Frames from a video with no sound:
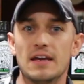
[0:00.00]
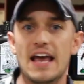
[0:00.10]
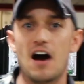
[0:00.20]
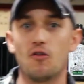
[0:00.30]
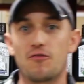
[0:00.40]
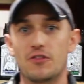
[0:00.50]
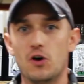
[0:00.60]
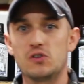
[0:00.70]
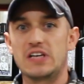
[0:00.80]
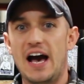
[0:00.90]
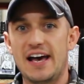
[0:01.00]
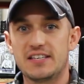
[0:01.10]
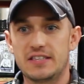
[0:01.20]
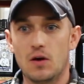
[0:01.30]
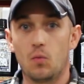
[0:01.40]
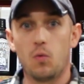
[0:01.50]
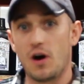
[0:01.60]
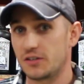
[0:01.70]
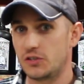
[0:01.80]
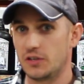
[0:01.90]
Now, for those guys that
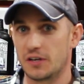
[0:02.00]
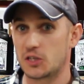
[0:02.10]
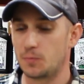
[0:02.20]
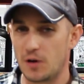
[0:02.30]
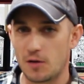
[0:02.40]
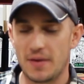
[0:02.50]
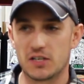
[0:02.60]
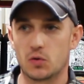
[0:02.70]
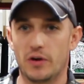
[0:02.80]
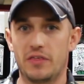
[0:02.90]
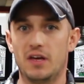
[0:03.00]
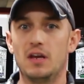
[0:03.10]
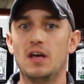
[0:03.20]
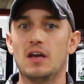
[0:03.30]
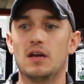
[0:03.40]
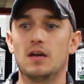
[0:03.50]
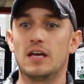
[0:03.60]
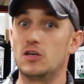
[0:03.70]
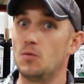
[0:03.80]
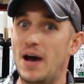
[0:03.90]
want to experiment with it,
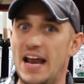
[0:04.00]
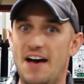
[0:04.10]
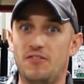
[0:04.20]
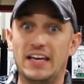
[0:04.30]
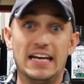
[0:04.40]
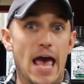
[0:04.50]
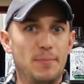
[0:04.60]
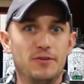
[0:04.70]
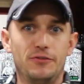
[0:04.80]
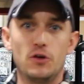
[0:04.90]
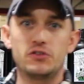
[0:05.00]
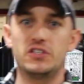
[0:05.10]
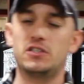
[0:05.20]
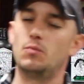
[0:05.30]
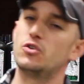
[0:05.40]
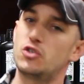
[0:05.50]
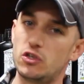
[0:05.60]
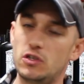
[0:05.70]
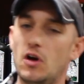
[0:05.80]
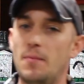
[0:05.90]
and you might have like an ebb and flow system, which
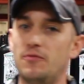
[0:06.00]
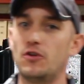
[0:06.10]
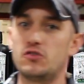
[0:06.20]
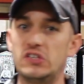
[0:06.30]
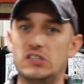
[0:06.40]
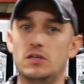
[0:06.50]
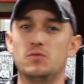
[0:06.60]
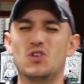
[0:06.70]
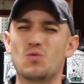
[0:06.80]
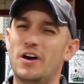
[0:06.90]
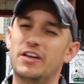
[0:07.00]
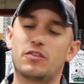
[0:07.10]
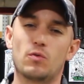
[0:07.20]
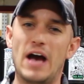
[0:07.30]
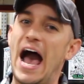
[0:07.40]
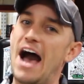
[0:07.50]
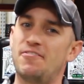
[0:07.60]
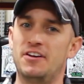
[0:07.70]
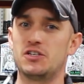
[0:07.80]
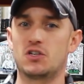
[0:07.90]
just, ebb and flow systems, you're running through a
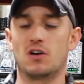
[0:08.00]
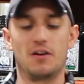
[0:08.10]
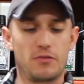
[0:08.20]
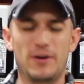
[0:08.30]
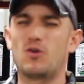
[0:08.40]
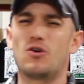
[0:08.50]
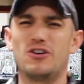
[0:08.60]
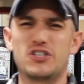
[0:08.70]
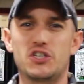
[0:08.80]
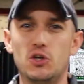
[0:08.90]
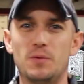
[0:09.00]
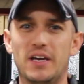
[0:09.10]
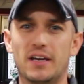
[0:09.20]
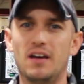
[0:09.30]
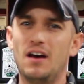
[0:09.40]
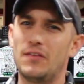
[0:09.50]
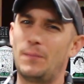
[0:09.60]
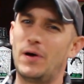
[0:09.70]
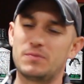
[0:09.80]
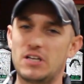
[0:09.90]
1/2 inch or a 3/4 inch tubing,
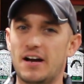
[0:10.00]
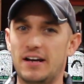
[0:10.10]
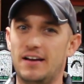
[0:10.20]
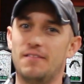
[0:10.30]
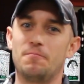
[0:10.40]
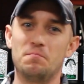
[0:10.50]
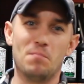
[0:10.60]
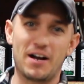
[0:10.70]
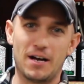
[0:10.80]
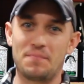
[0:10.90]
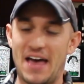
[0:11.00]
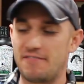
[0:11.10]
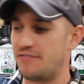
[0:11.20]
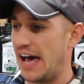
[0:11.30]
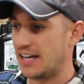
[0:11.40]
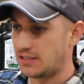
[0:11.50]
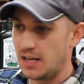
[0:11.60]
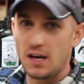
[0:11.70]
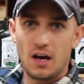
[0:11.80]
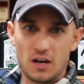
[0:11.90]
the pump's not gonna muck up that
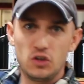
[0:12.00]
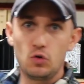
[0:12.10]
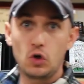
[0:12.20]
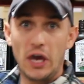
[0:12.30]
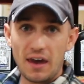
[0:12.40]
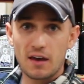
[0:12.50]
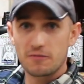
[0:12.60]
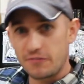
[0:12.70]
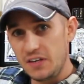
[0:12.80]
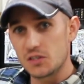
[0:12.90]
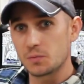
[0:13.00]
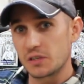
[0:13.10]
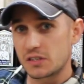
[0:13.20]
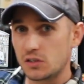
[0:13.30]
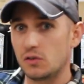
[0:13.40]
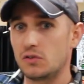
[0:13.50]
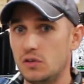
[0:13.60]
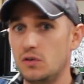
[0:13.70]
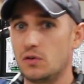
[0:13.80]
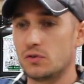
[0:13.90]
fast. You can feasibly still
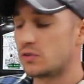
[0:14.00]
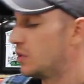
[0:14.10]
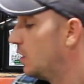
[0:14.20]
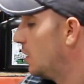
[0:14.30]
use